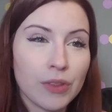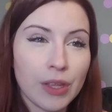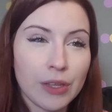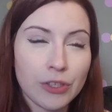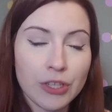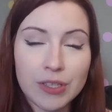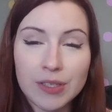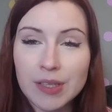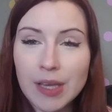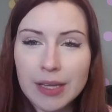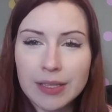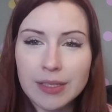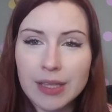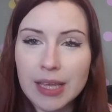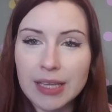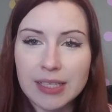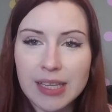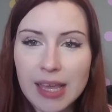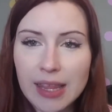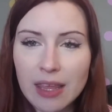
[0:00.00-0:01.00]
just
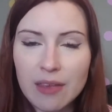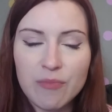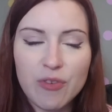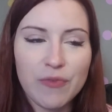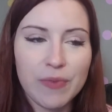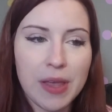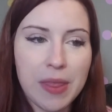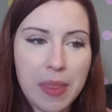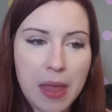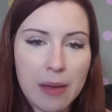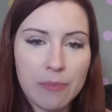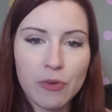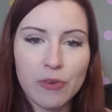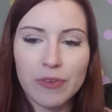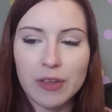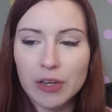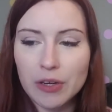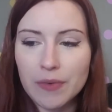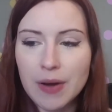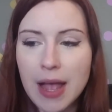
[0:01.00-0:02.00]
that daily movement, that
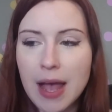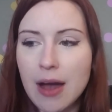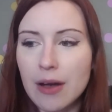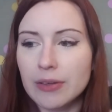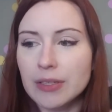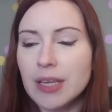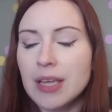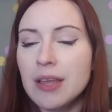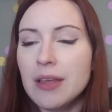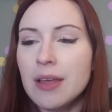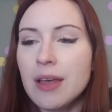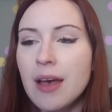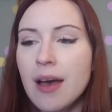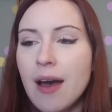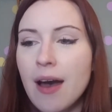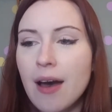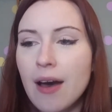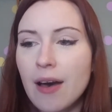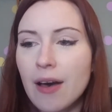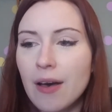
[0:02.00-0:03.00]
moving around,
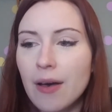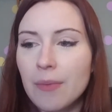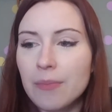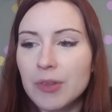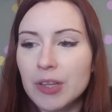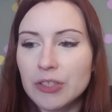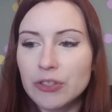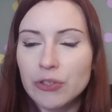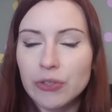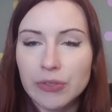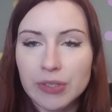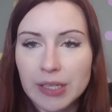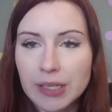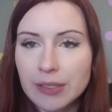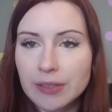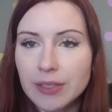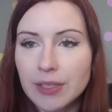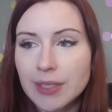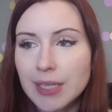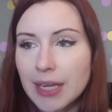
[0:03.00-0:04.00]
the
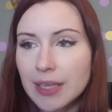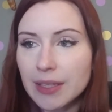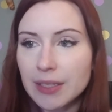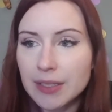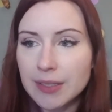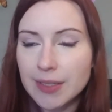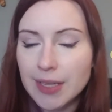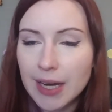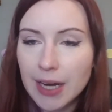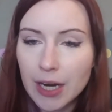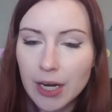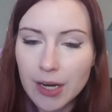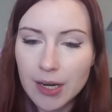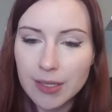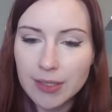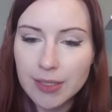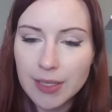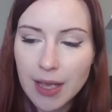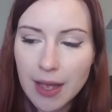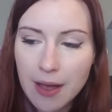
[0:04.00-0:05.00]
choosing to take the
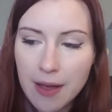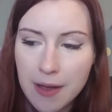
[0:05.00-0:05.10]
stairs.